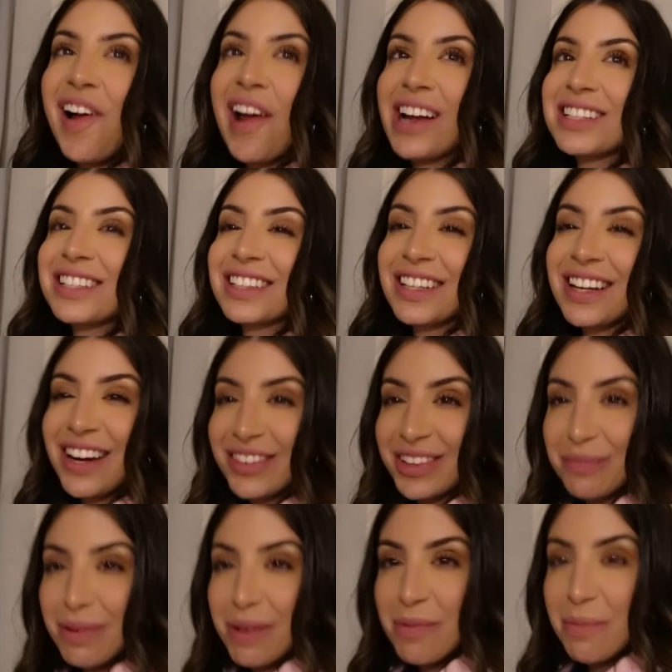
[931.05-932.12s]
Ending the night
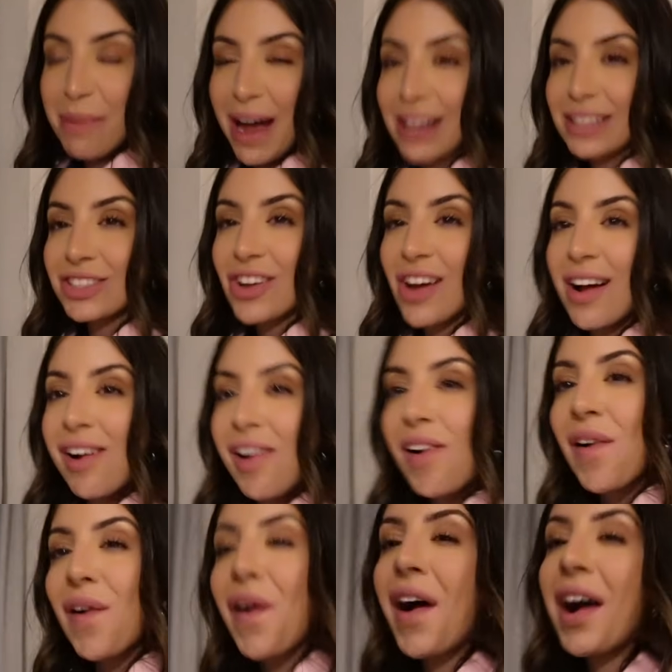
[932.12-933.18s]
with a pimple patch.
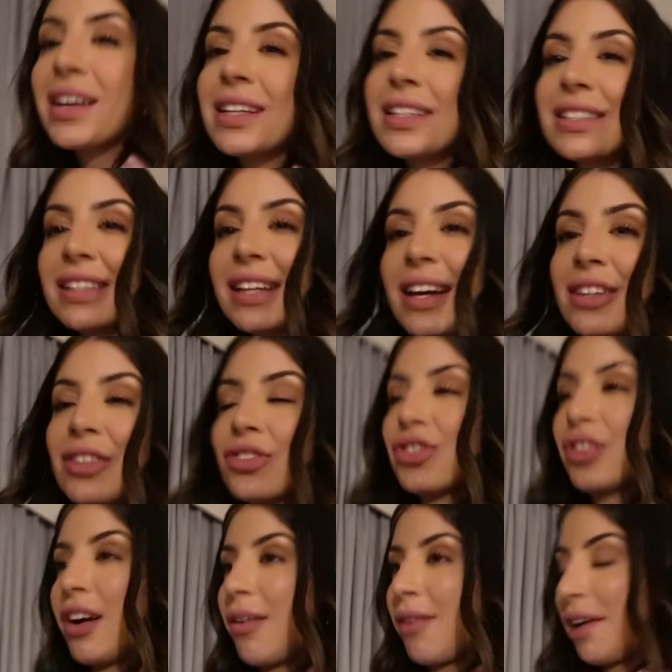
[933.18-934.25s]
I need to get in the
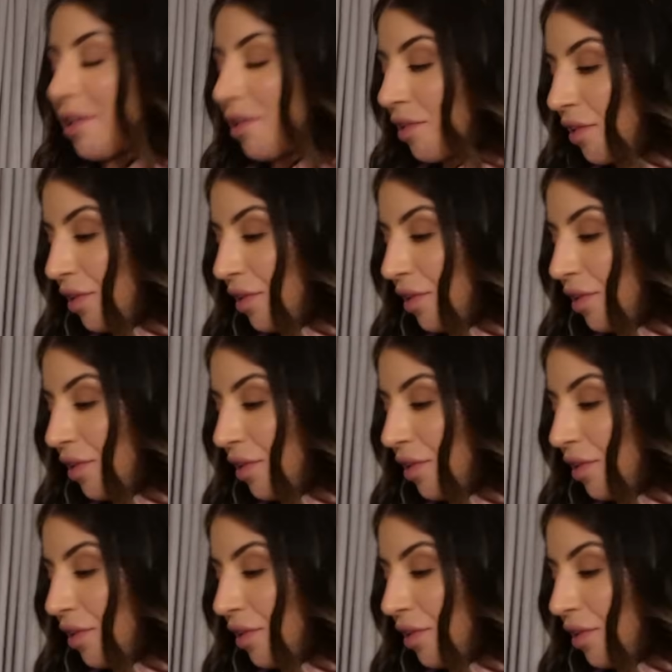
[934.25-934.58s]
shower.